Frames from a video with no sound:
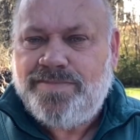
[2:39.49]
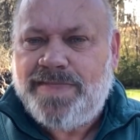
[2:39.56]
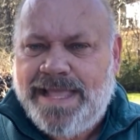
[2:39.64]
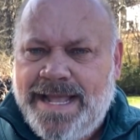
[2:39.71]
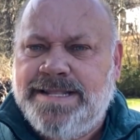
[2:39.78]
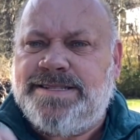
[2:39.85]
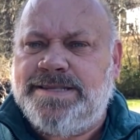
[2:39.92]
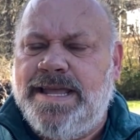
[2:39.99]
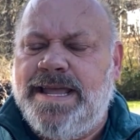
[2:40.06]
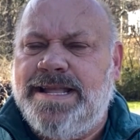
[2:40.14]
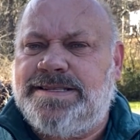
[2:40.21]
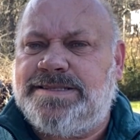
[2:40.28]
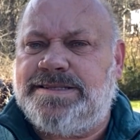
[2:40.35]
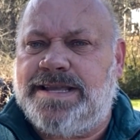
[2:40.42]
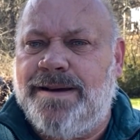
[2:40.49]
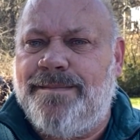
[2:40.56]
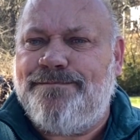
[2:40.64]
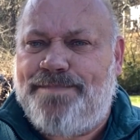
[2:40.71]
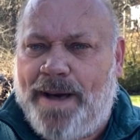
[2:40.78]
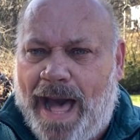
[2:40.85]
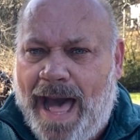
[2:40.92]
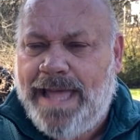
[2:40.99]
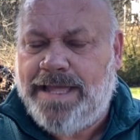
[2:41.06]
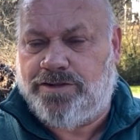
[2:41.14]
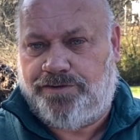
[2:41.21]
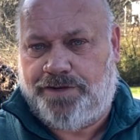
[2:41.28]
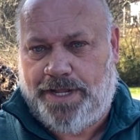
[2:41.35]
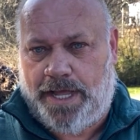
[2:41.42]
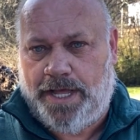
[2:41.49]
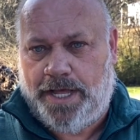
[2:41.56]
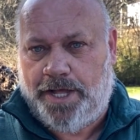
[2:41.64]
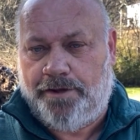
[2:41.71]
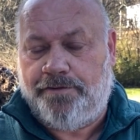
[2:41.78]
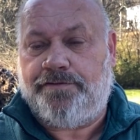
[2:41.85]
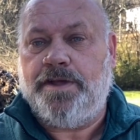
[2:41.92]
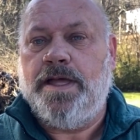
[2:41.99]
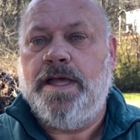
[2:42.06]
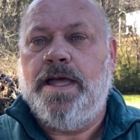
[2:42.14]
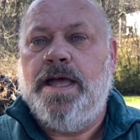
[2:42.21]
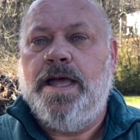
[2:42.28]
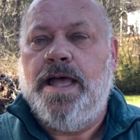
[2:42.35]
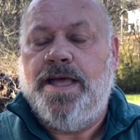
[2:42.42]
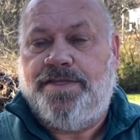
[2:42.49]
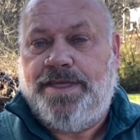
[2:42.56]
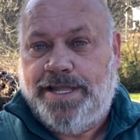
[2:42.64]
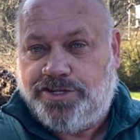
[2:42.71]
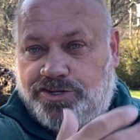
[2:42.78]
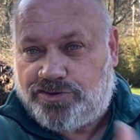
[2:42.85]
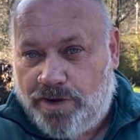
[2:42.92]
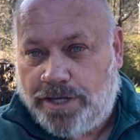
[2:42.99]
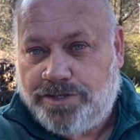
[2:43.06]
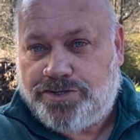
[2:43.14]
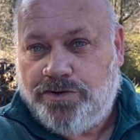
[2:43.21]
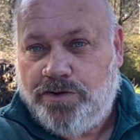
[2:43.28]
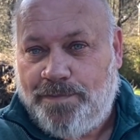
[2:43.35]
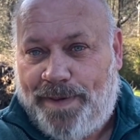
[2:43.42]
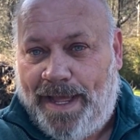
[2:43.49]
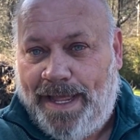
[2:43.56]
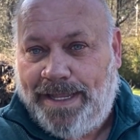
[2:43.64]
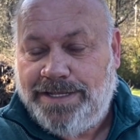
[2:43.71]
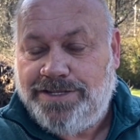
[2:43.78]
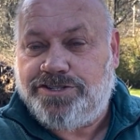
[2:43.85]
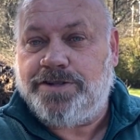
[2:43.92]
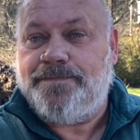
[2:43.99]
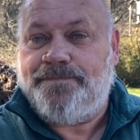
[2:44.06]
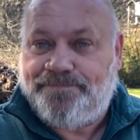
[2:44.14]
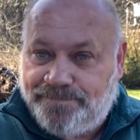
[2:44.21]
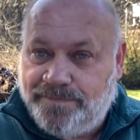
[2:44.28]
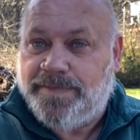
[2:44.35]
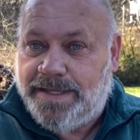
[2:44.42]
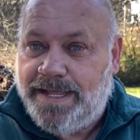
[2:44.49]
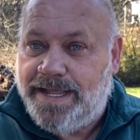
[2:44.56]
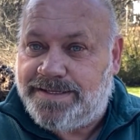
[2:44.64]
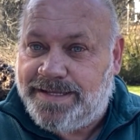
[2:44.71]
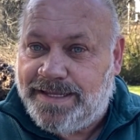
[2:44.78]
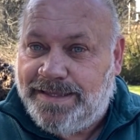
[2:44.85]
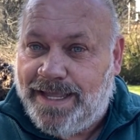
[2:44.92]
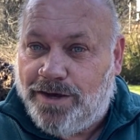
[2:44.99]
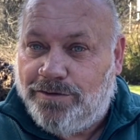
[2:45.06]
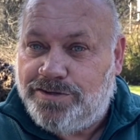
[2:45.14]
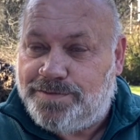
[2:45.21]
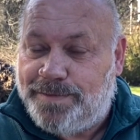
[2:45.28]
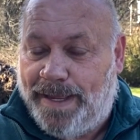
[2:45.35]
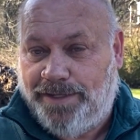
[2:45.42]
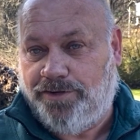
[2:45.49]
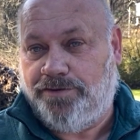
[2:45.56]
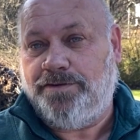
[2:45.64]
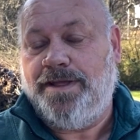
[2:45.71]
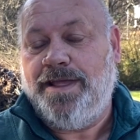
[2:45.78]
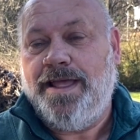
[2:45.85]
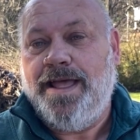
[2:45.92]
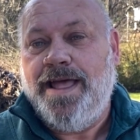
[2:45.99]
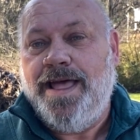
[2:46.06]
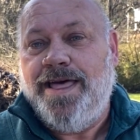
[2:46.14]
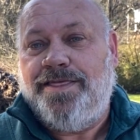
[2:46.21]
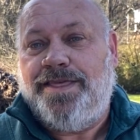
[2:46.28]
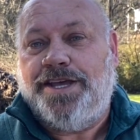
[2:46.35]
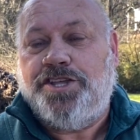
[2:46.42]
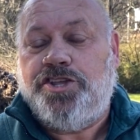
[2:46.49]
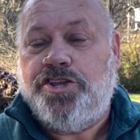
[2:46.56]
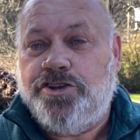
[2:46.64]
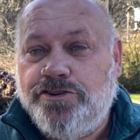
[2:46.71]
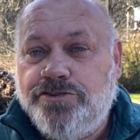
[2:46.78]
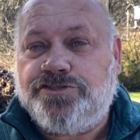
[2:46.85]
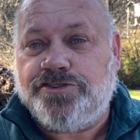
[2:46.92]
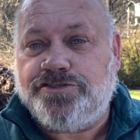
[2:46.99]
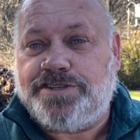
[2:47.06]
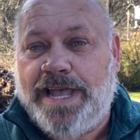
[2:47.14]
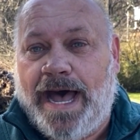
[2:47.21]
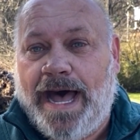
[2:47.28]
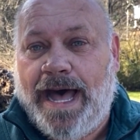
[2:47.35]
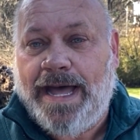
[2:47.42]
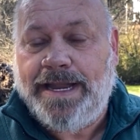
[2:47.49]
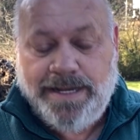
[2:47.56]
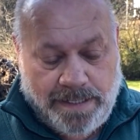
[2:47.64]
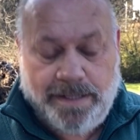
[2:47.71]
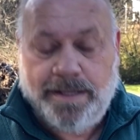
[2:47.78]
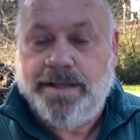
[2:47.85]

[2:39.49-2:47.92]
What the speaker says: it's compiled of the instructional page. It's in the owner's manual. The user's guide